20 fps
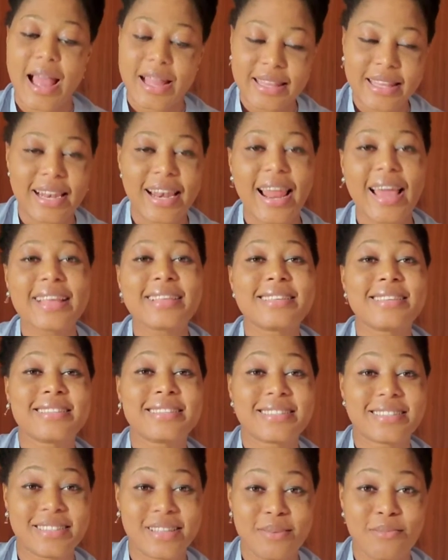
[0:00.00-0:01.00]
Analyze
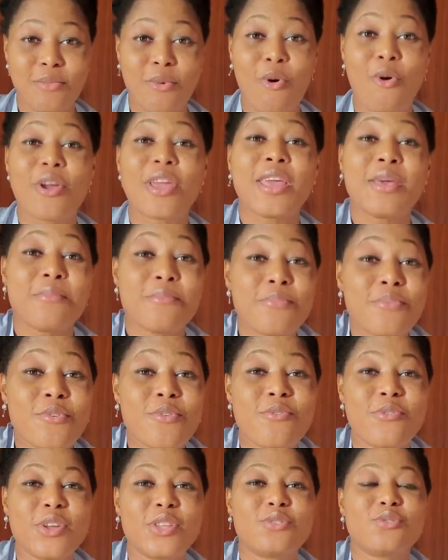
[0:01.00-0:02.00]
it the more.
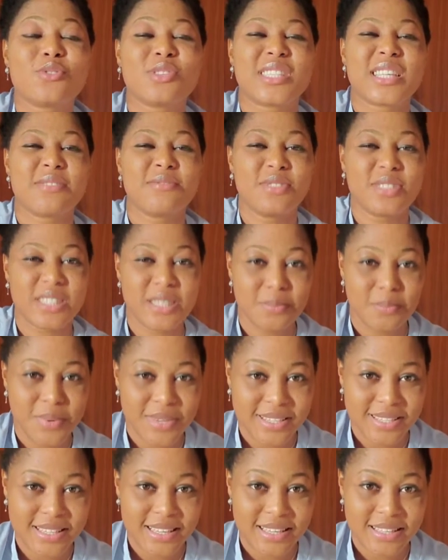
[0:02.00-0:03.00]
Improve it to
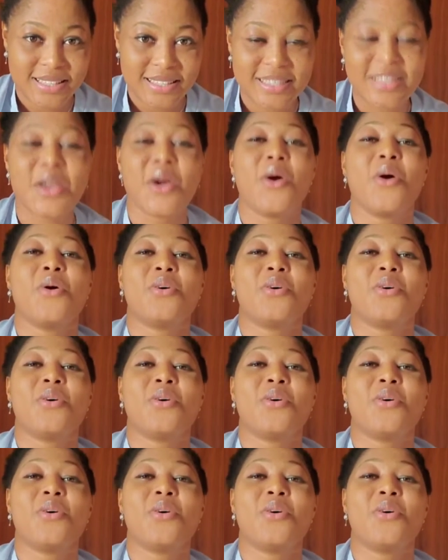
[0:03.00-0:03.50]
70%.